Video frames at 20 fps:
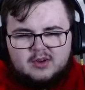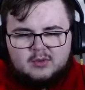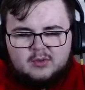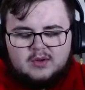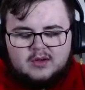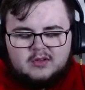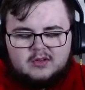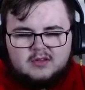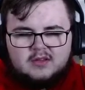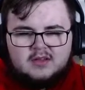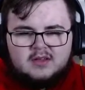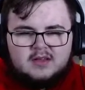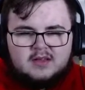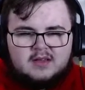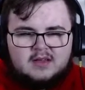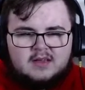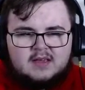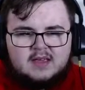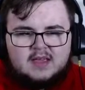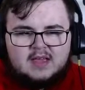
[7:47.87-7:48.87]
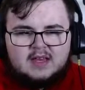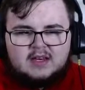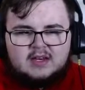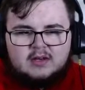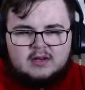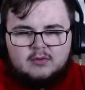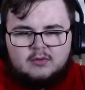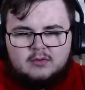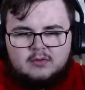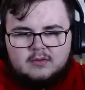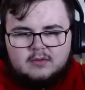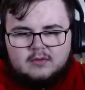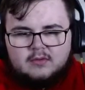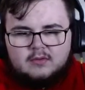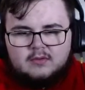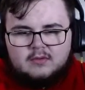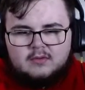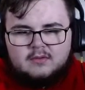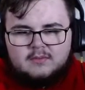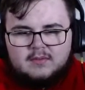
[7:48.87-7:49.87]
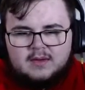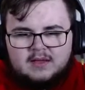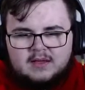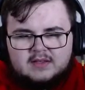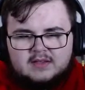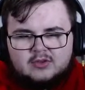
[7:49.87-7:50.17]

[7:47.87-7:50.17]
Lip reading: well. And my